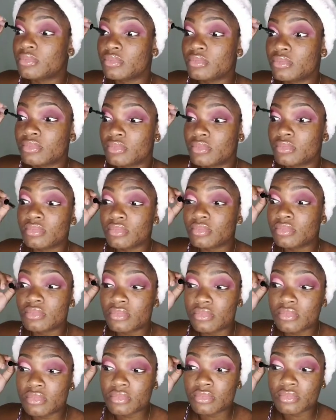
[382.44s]
But I got
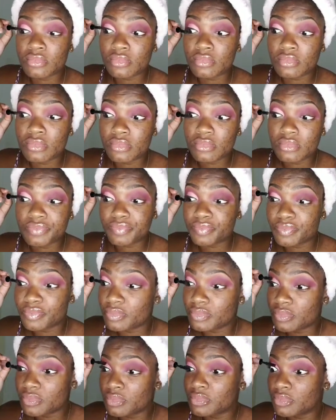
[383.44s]
them from
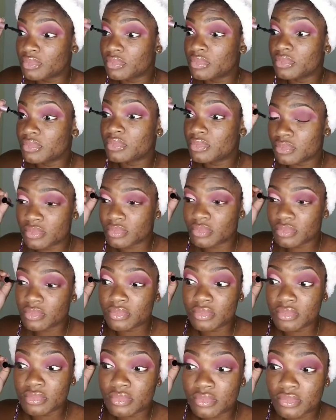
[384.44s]

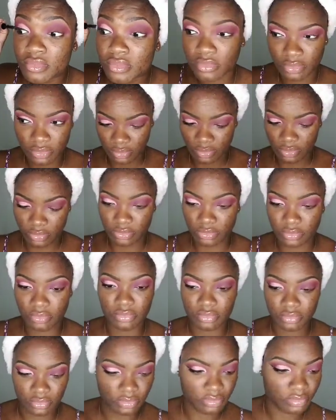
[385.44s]
the outlet in
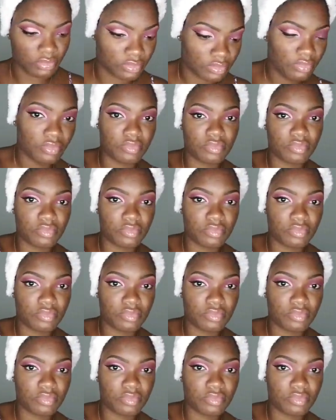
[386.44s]
Grenville.